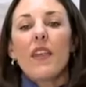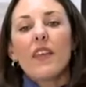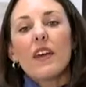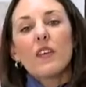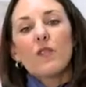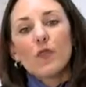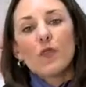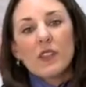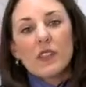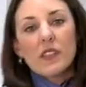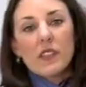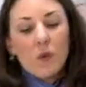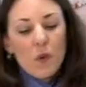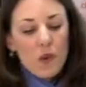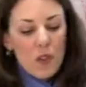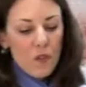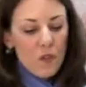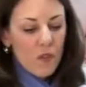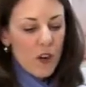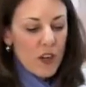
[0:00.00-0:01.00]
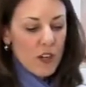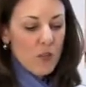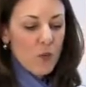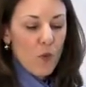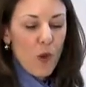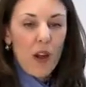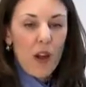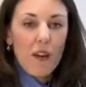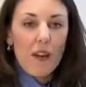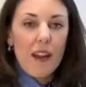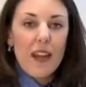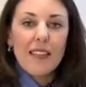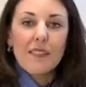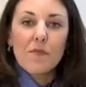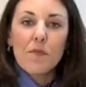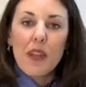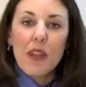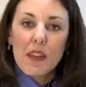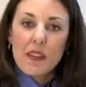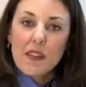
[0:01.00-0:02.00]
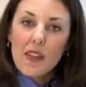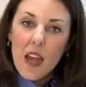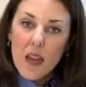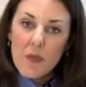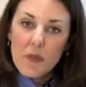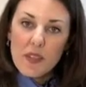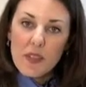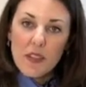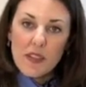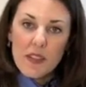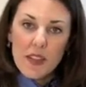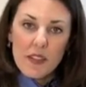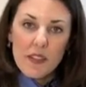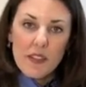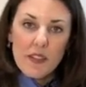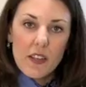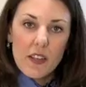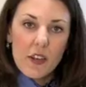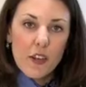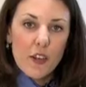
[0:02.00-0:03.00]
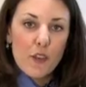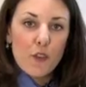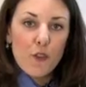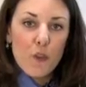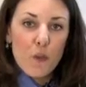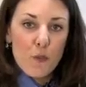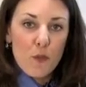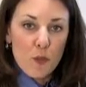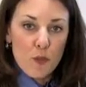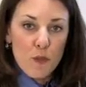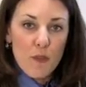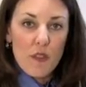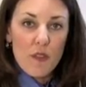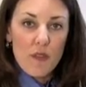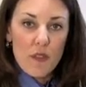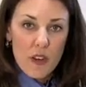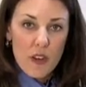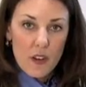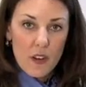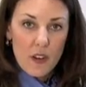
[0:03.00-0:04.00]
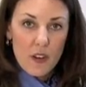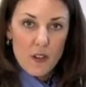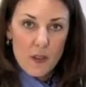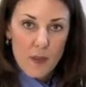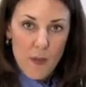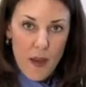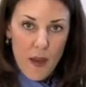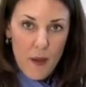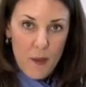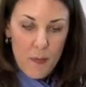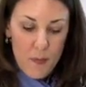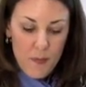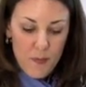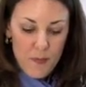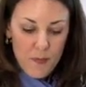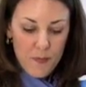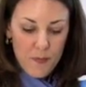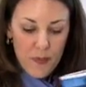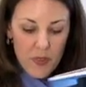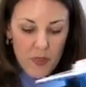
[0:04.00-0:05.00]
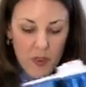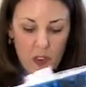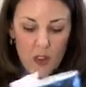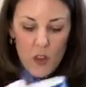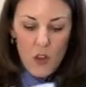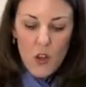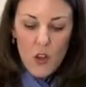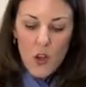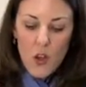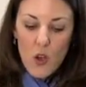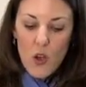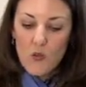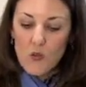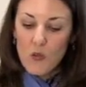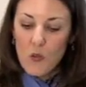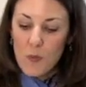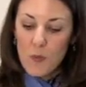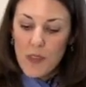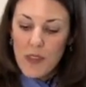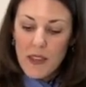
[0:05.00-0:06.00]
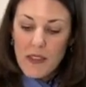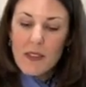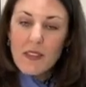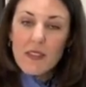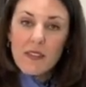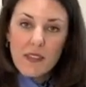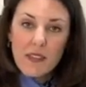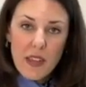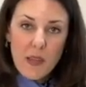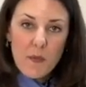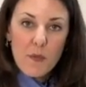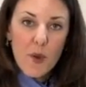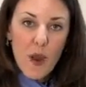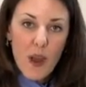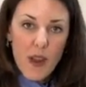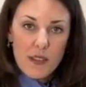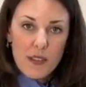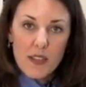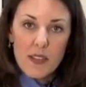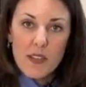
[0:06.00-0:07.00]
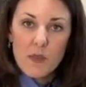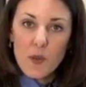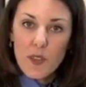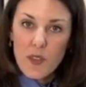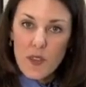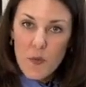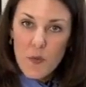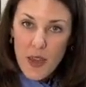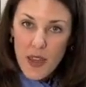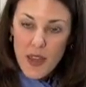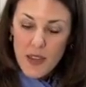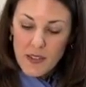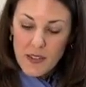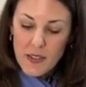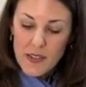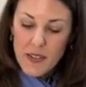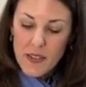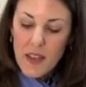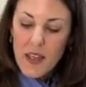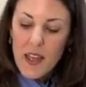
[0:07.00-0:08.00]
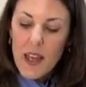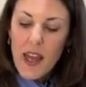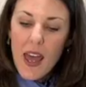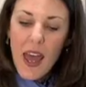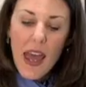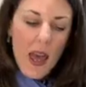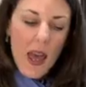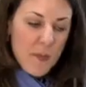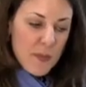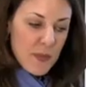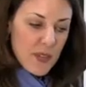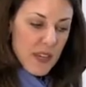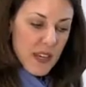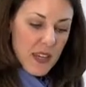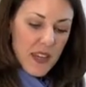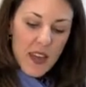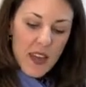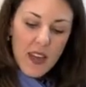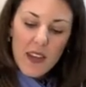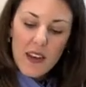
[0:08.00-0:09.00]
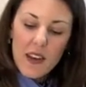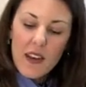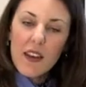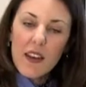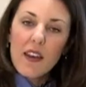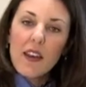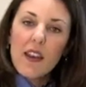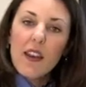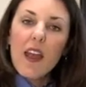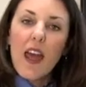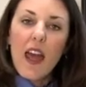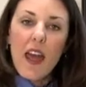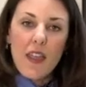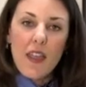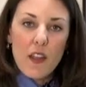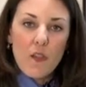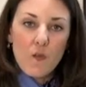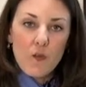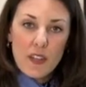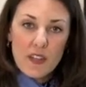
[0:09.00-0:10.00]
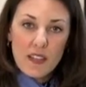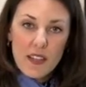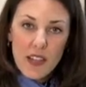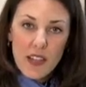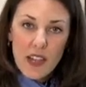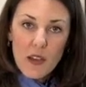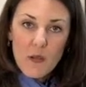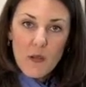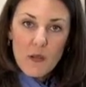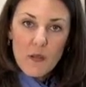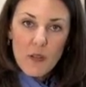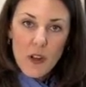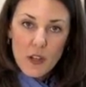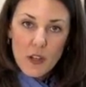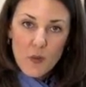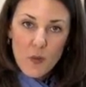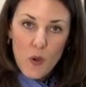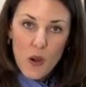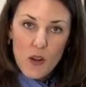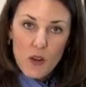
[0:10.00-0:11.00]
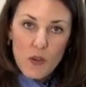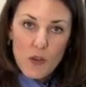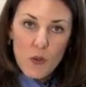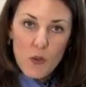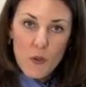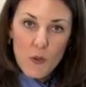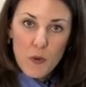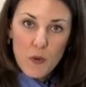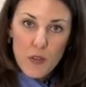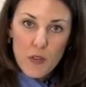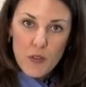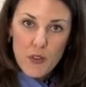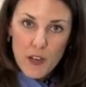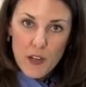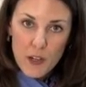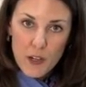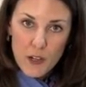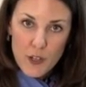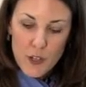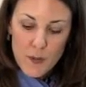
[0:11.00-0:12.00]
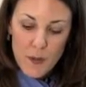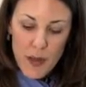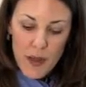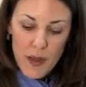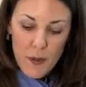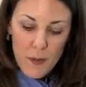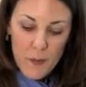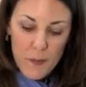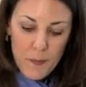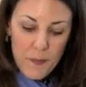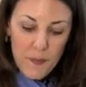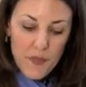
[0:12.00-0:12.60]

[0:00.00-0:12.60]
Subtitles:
and then rinse it with fresh water as many times as necessary to remove the vinegar smell. Repeat the same process with the base, emptying it and then rinsing it with fresh water to remove the vinegar smell.